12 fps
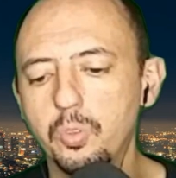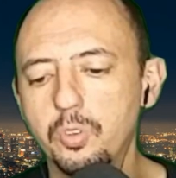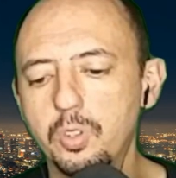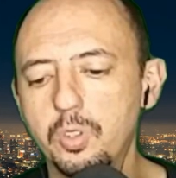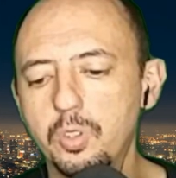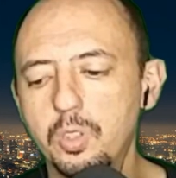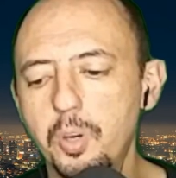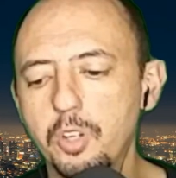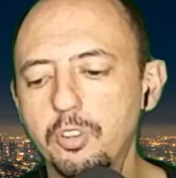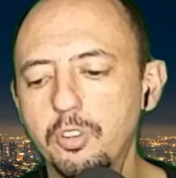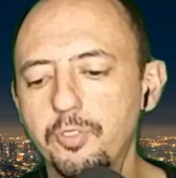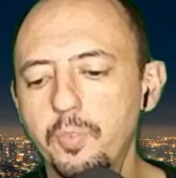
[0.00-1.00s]

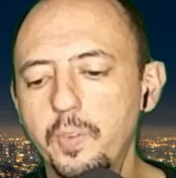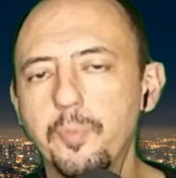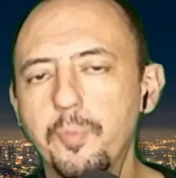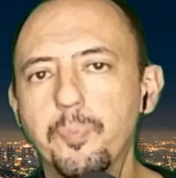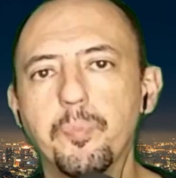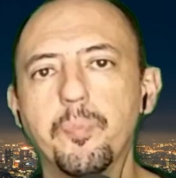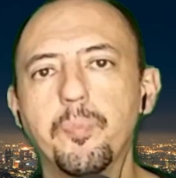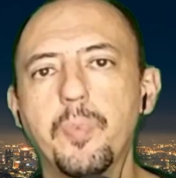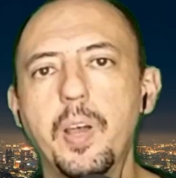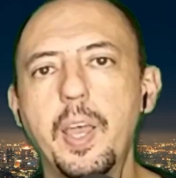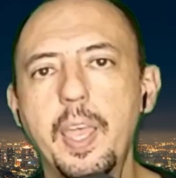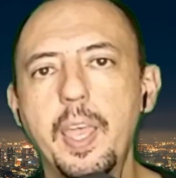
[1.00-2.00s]
departure from that by
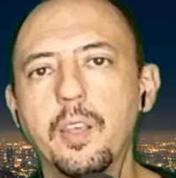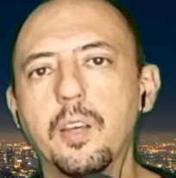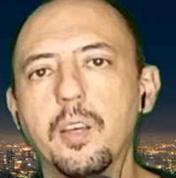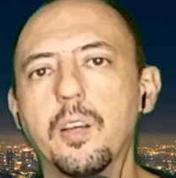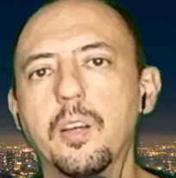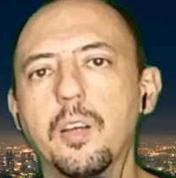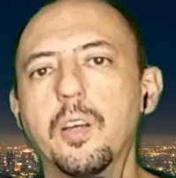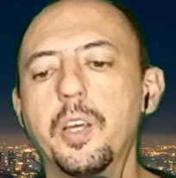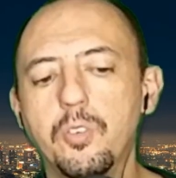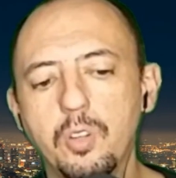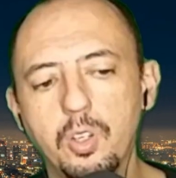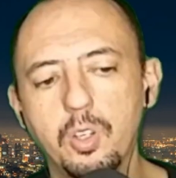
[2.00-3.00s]
anger, and
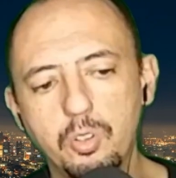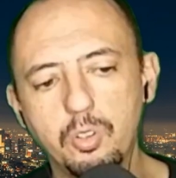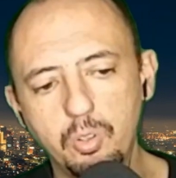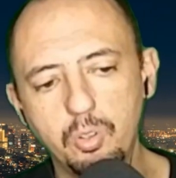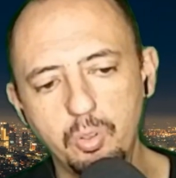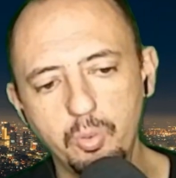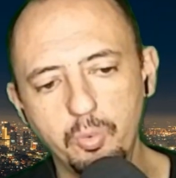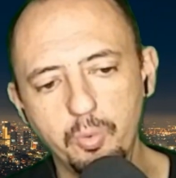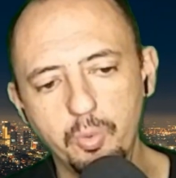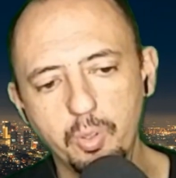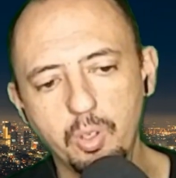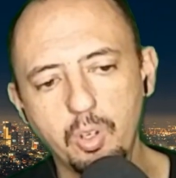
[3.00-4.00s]
you
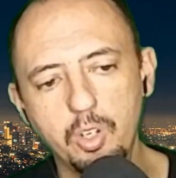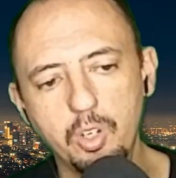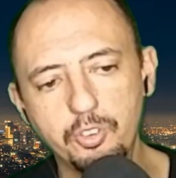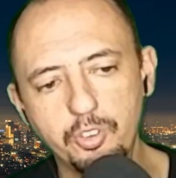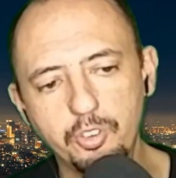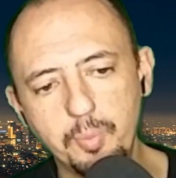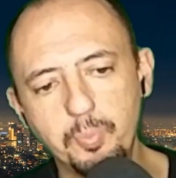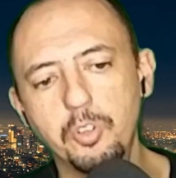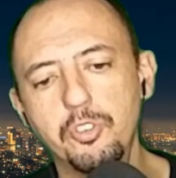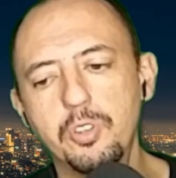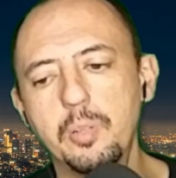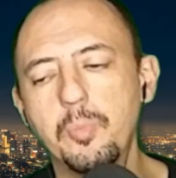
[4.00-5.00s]
consciously
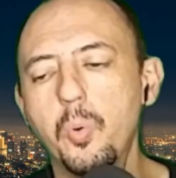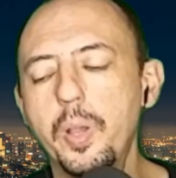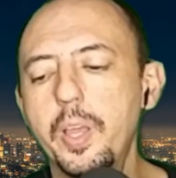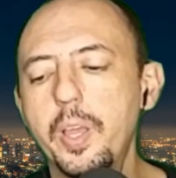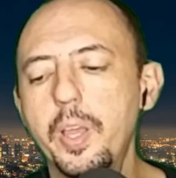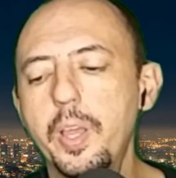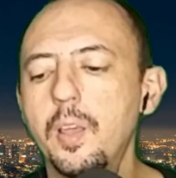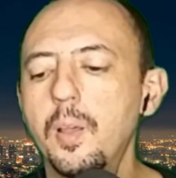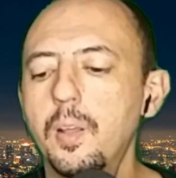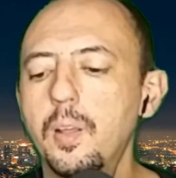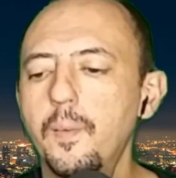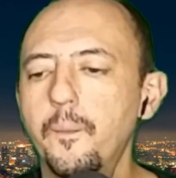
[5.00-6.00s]
push them away.
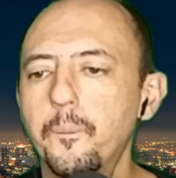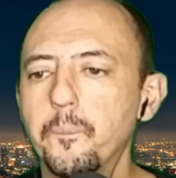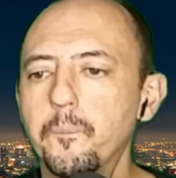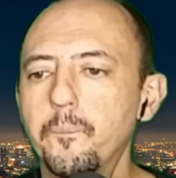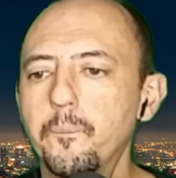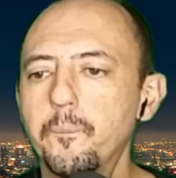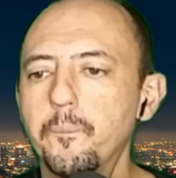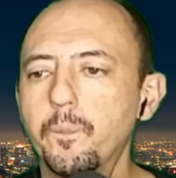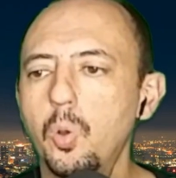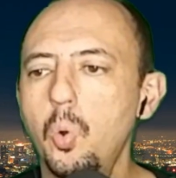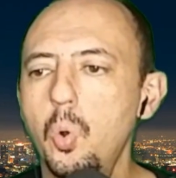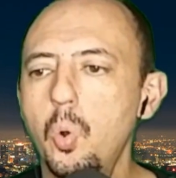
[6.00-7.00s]

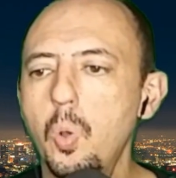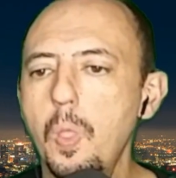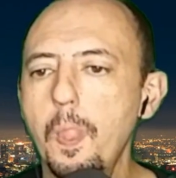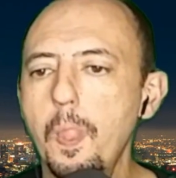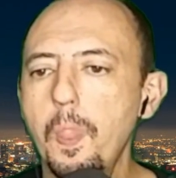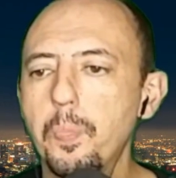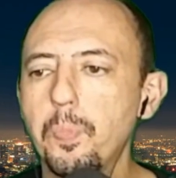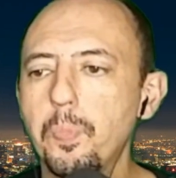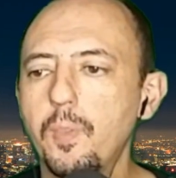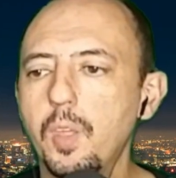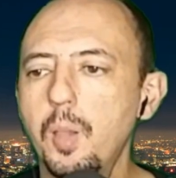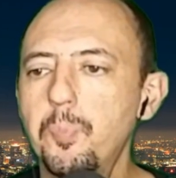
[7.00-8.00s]
Or
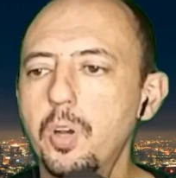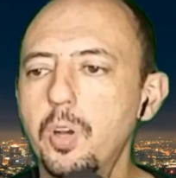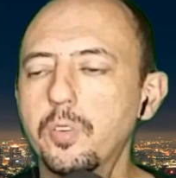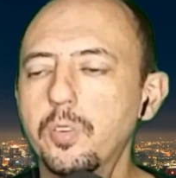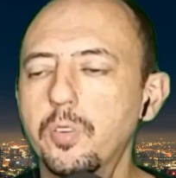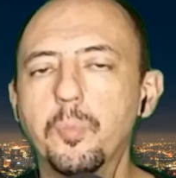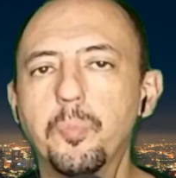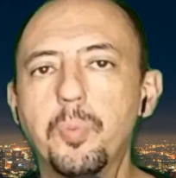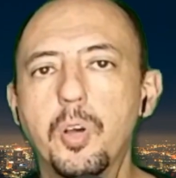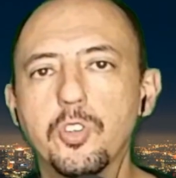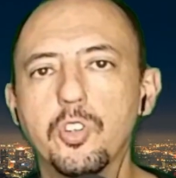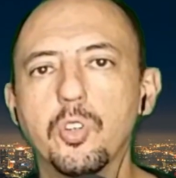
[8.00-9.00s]
a partner
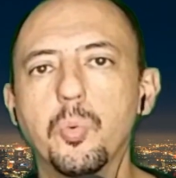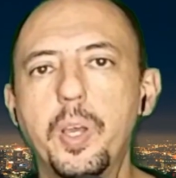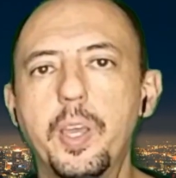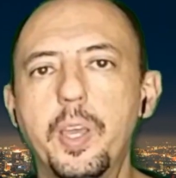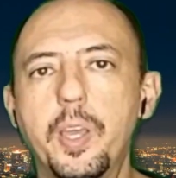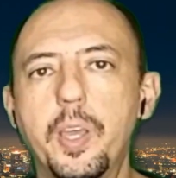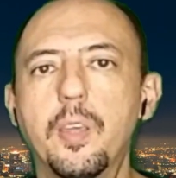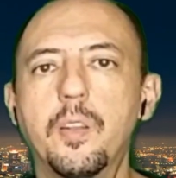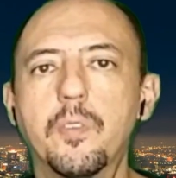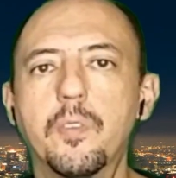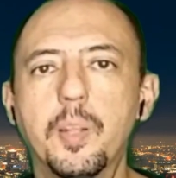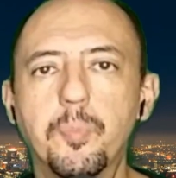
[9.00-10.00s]
passes away, and
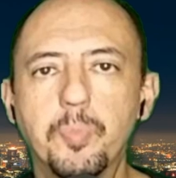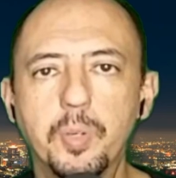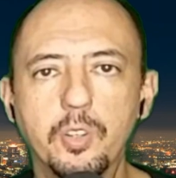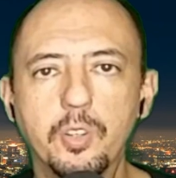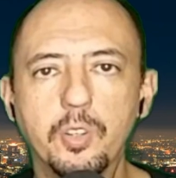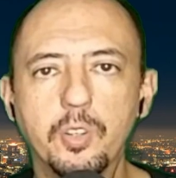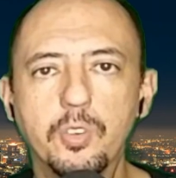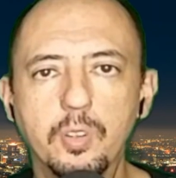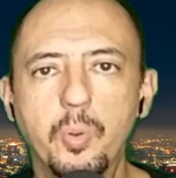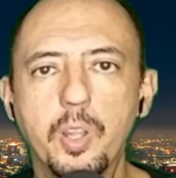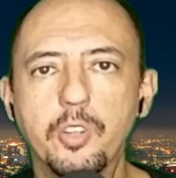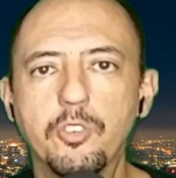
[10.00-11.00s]
that brings the
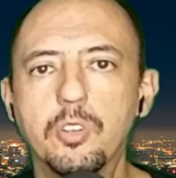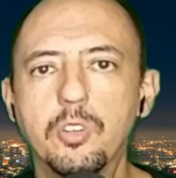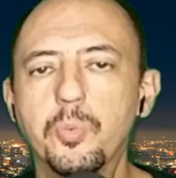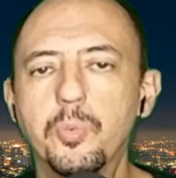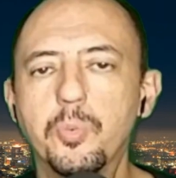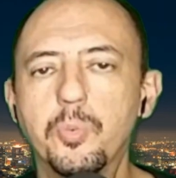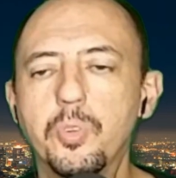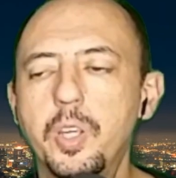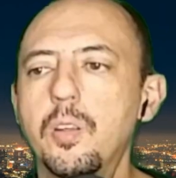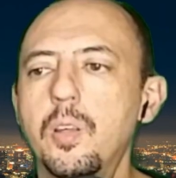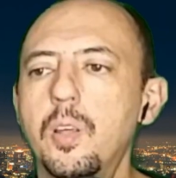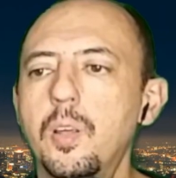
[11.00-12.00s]
relationship to an end.
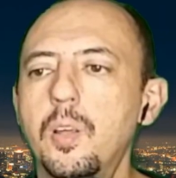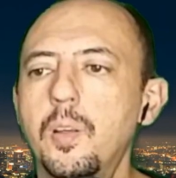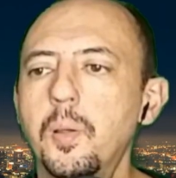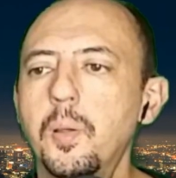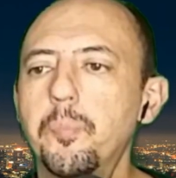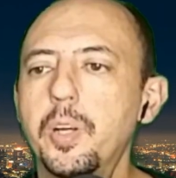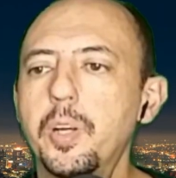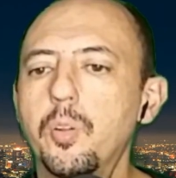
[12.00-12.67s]
But